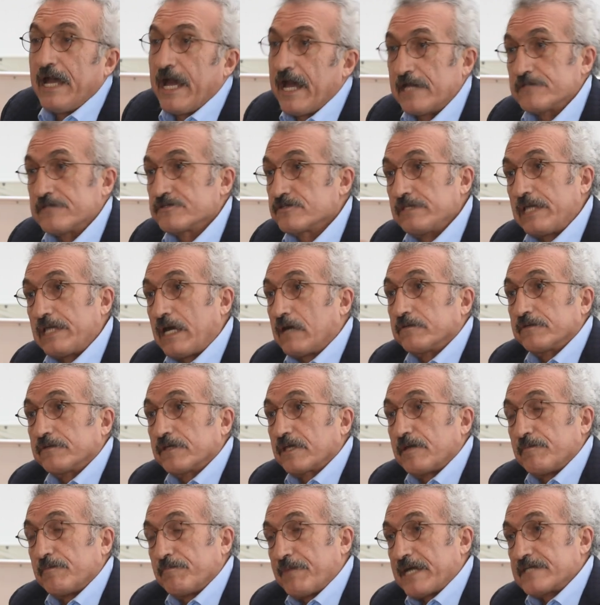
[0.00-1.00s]
has now
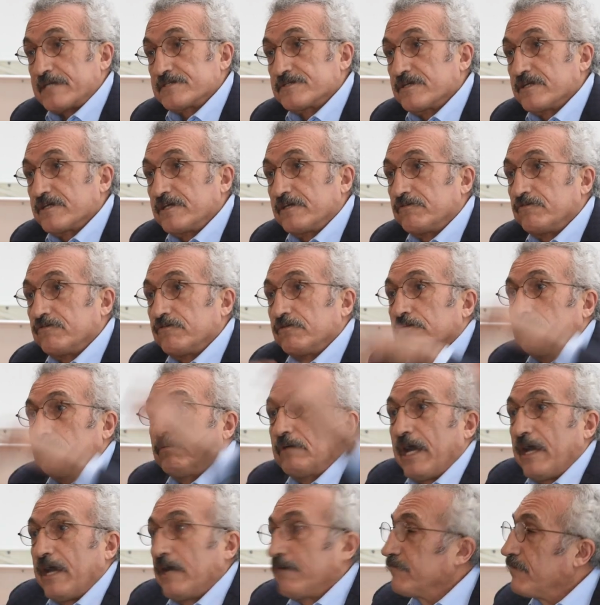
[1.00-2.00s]
the capacity to
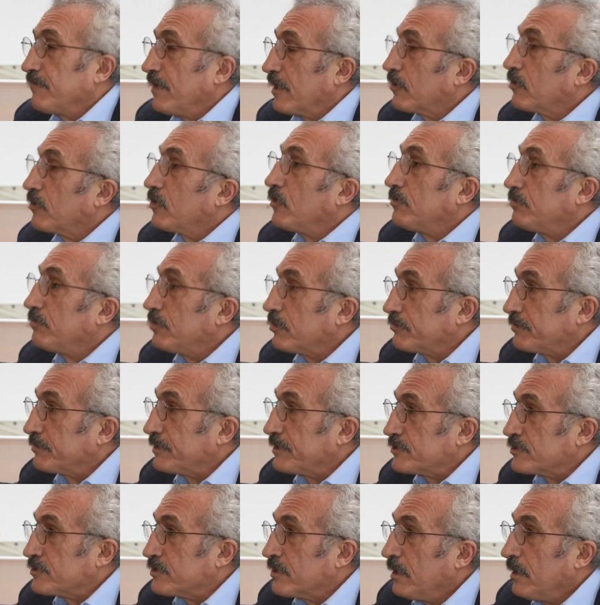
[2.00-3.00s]
have a global
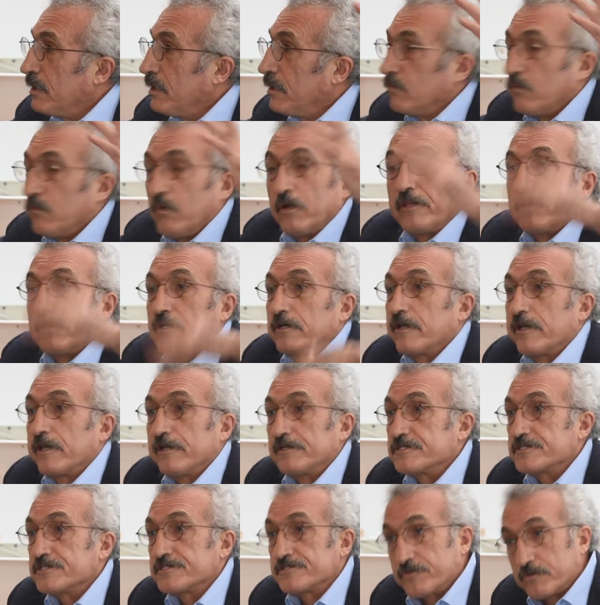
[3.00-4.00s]
reach, whether it
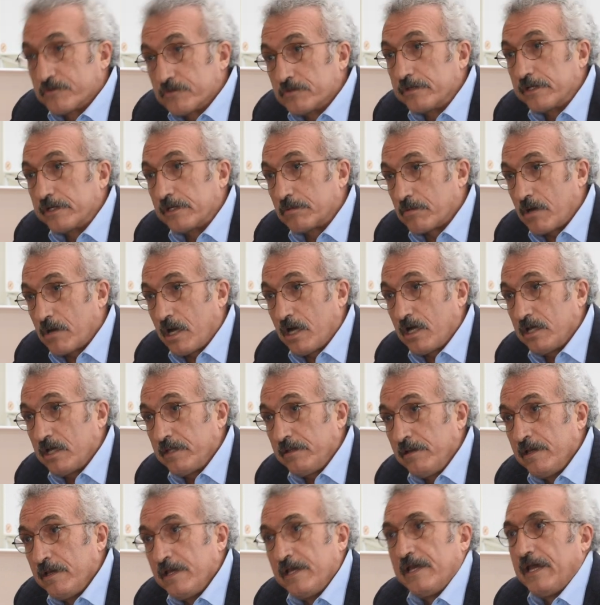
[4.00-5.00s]
is through
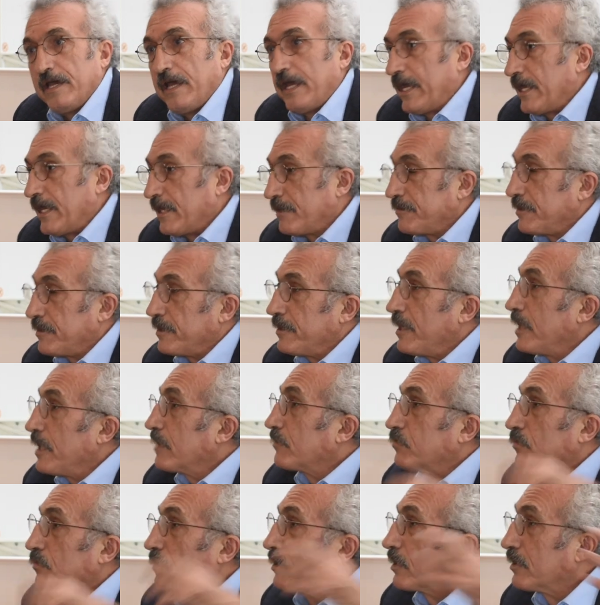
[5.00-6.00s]
Iran and the
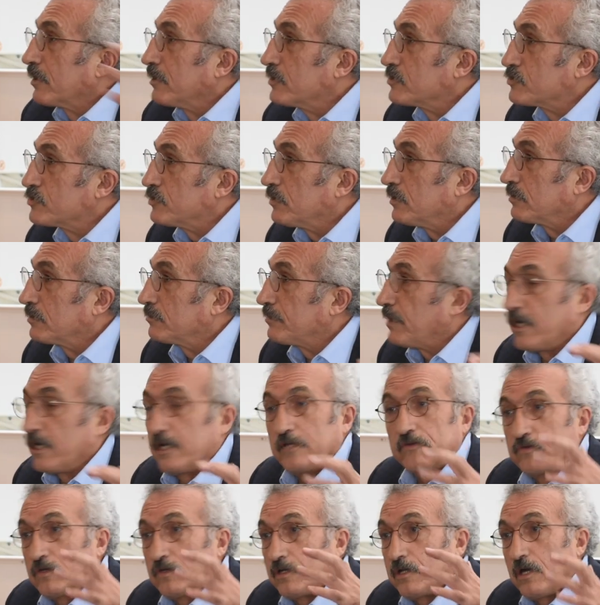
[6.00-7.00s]
network controlled
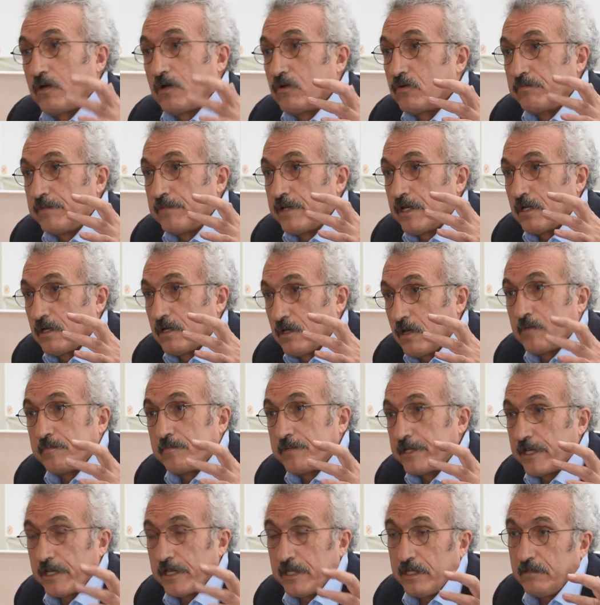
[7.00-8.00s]
by Ayatollah
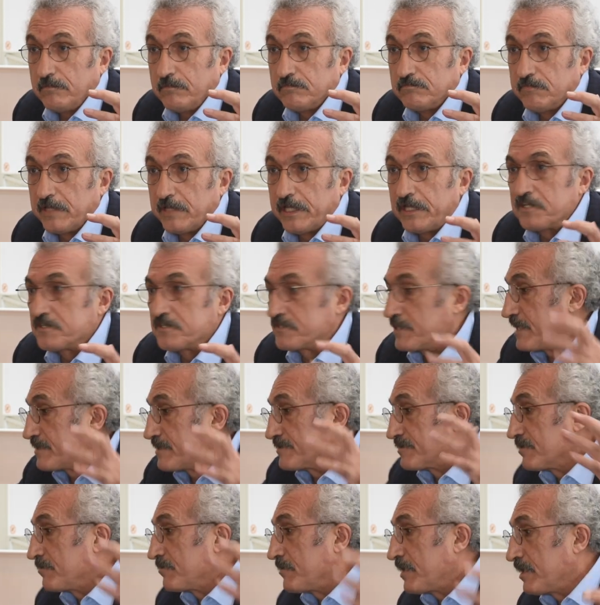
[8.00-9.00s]
Khamenei. It is
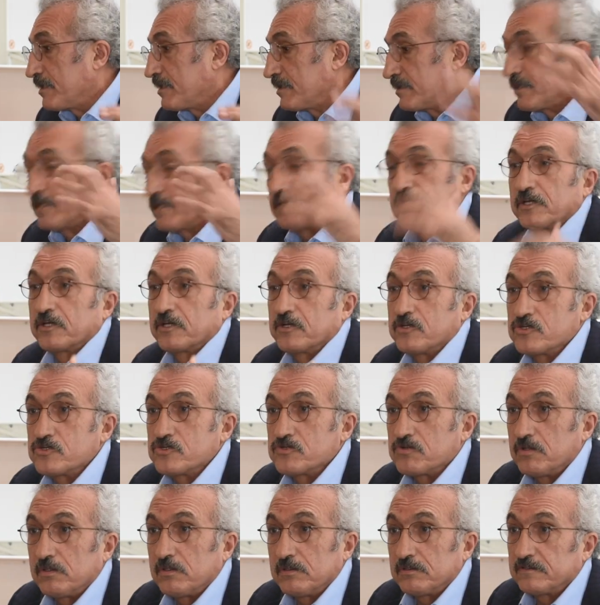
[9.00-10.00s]
estimated that he
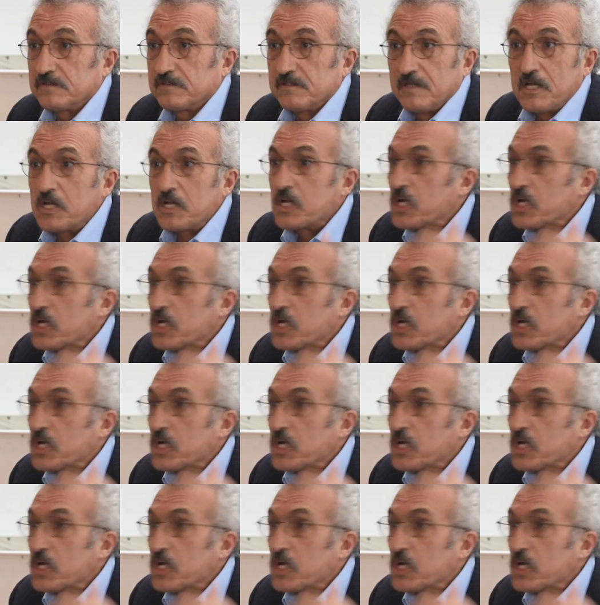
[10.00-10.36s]
controls,